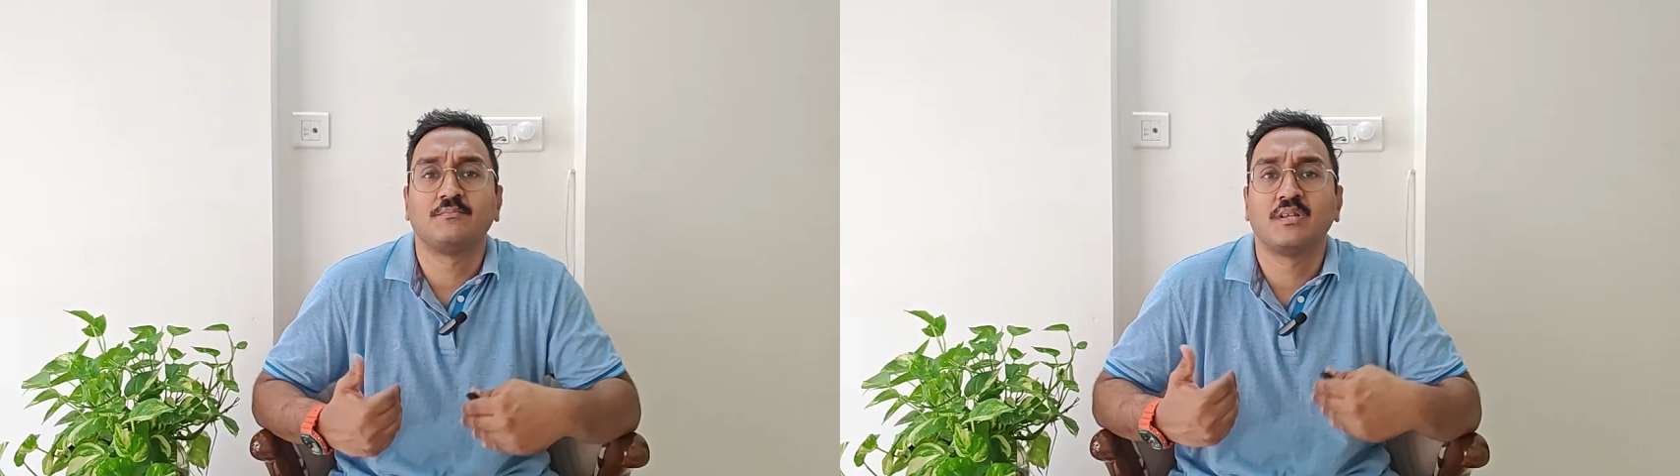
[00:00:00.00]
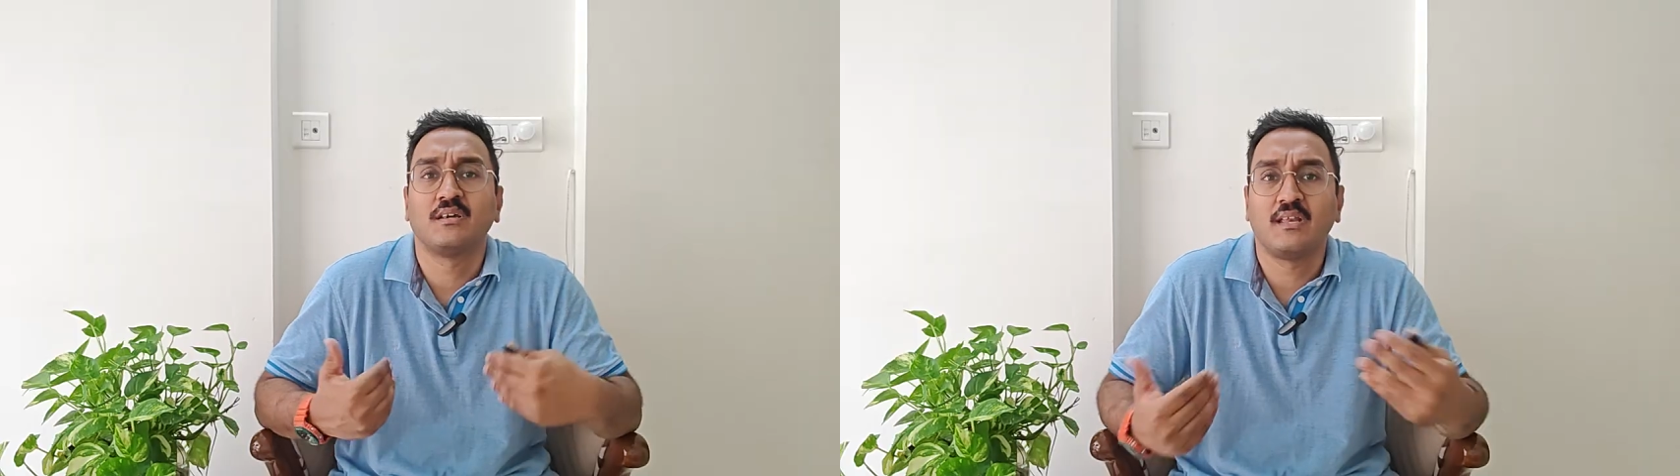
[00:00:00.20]

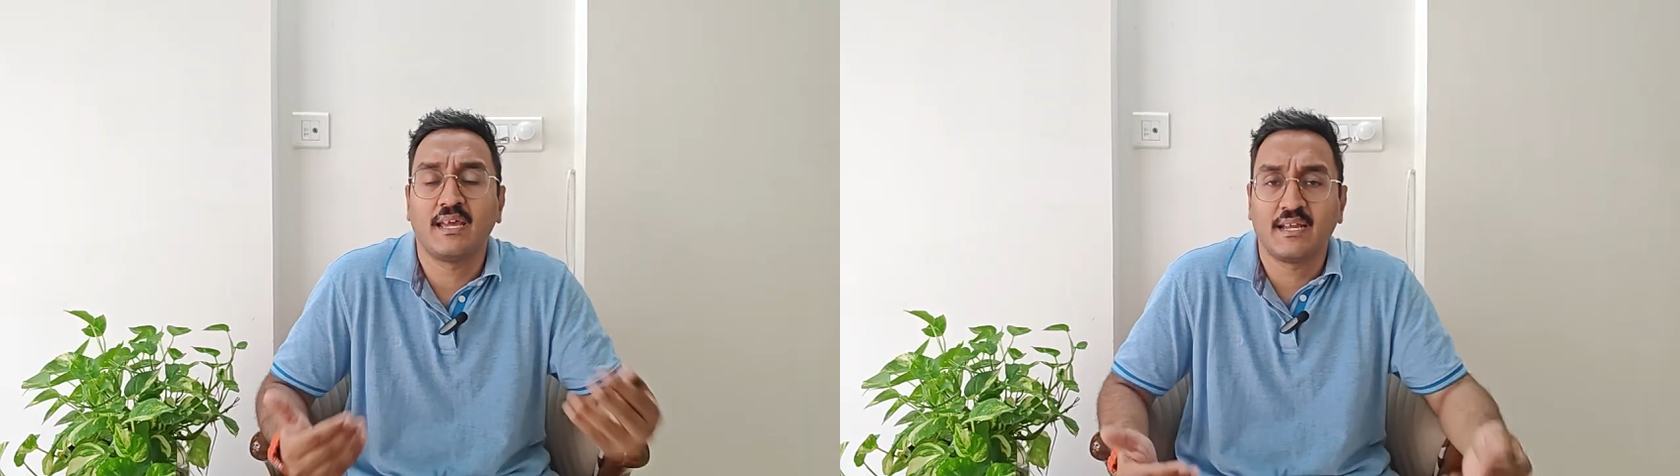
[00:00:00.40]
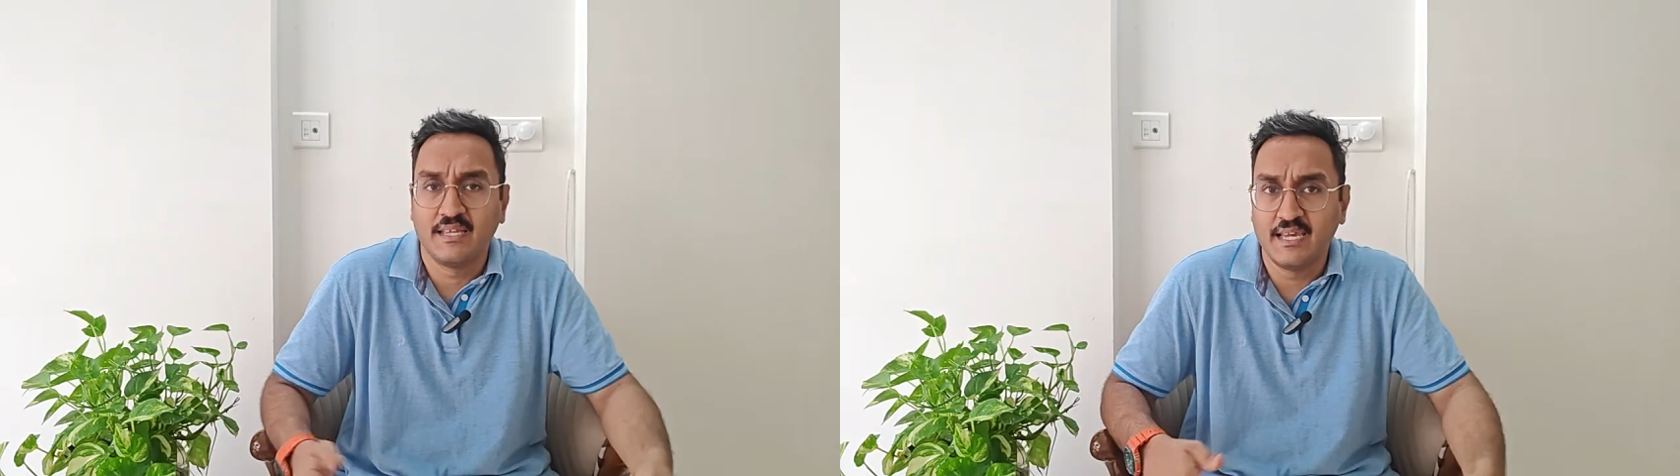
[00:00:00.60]
something
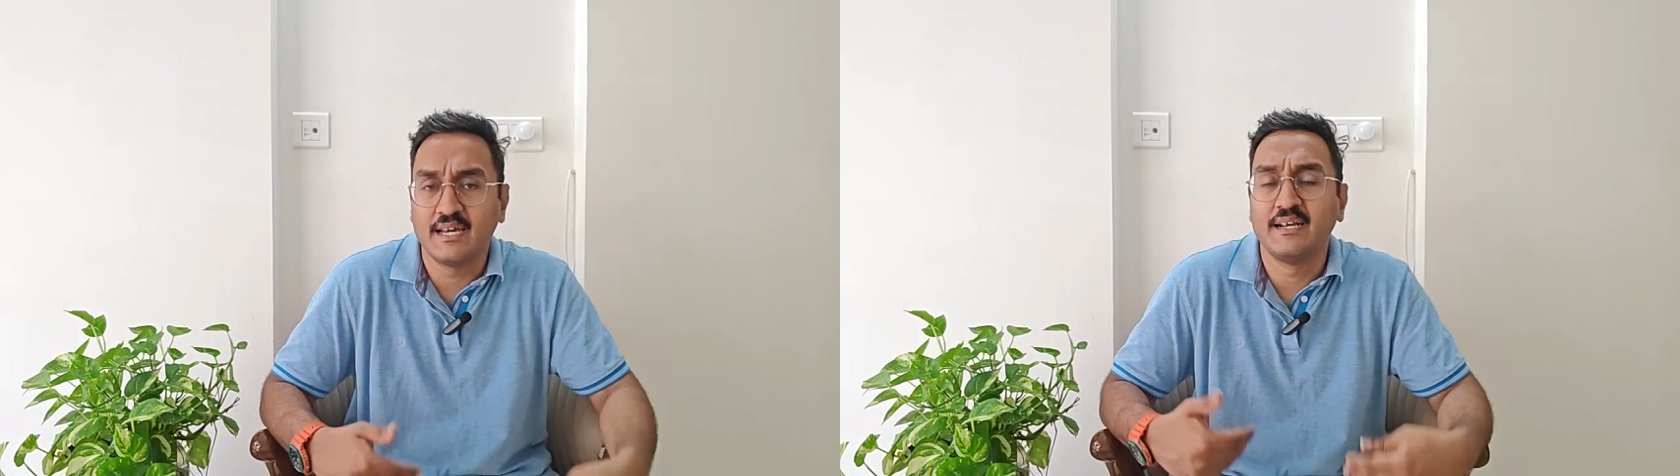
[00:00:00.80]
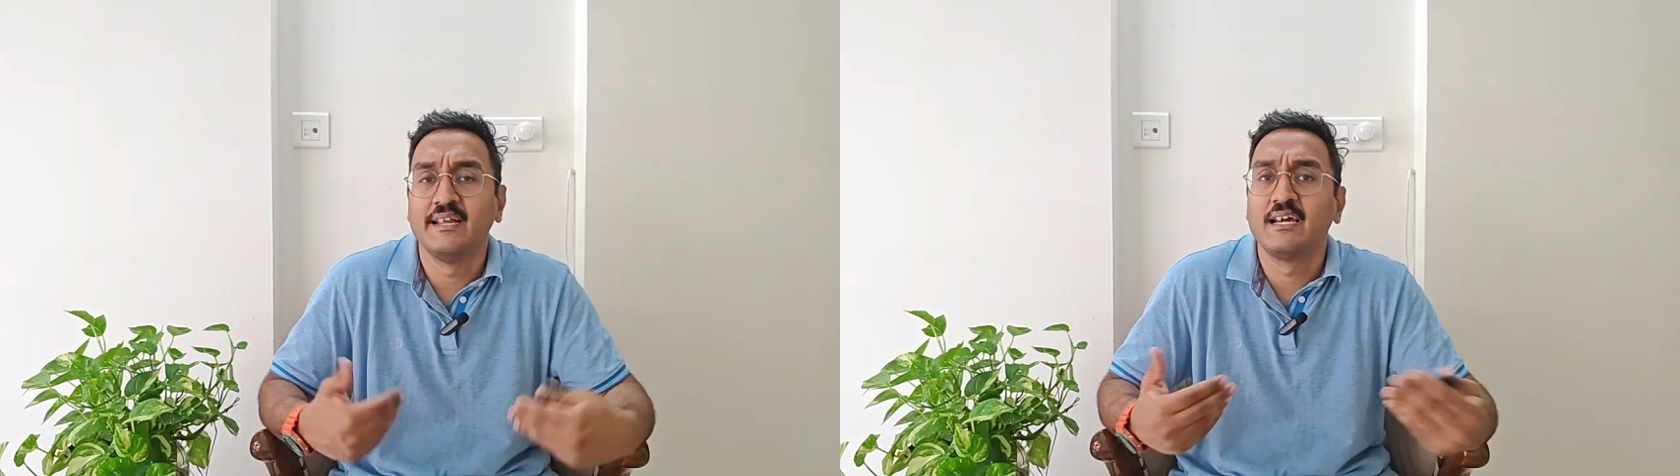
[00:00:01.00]
like an
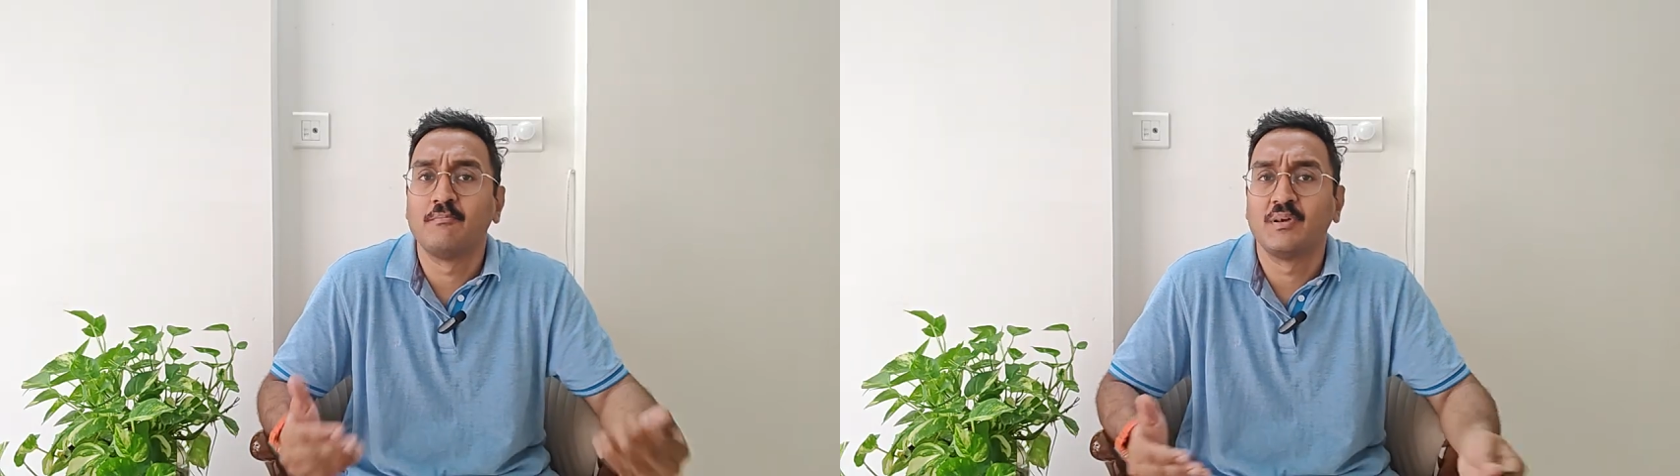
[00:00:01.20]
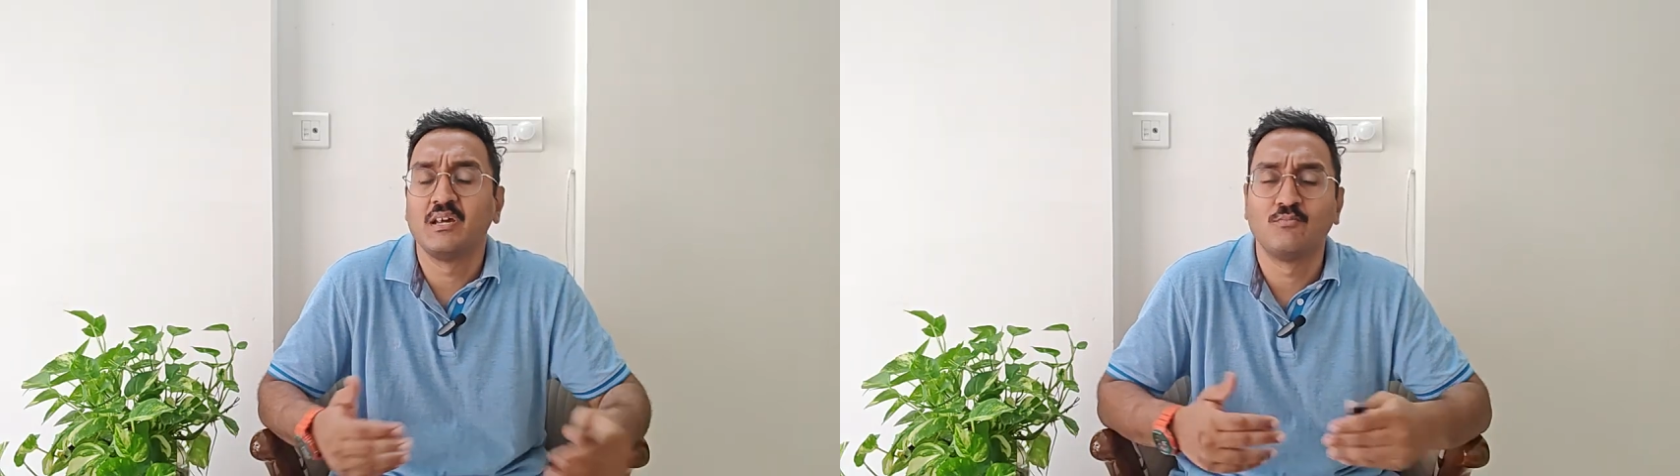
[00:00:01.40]
ER&D
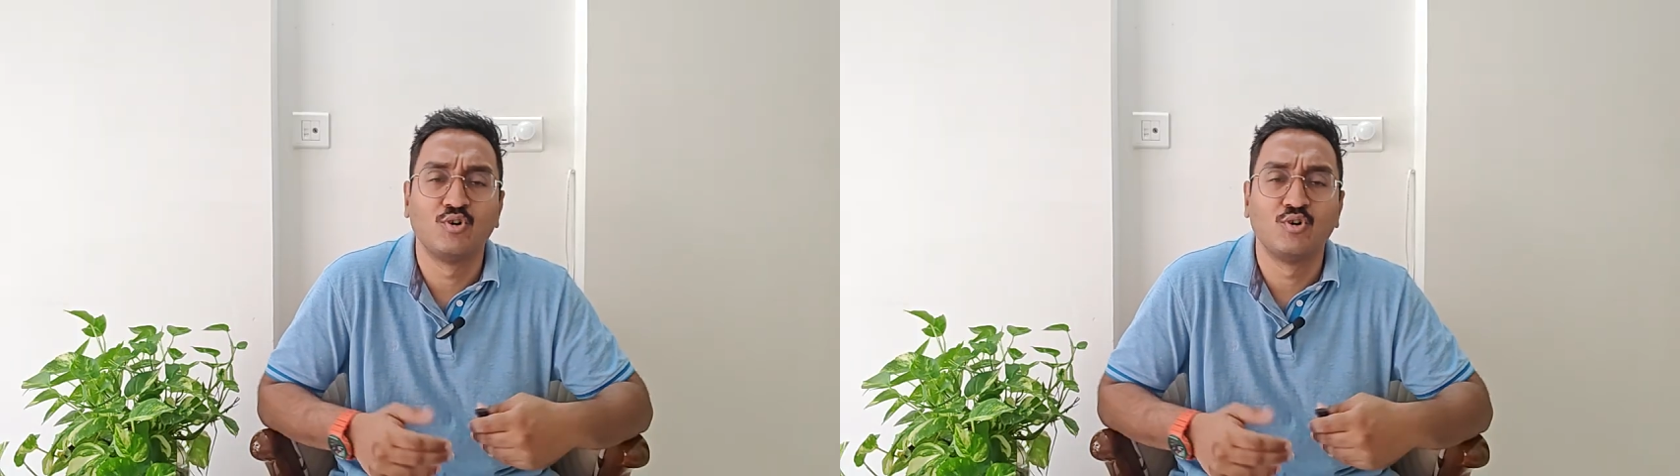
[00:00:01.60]
company,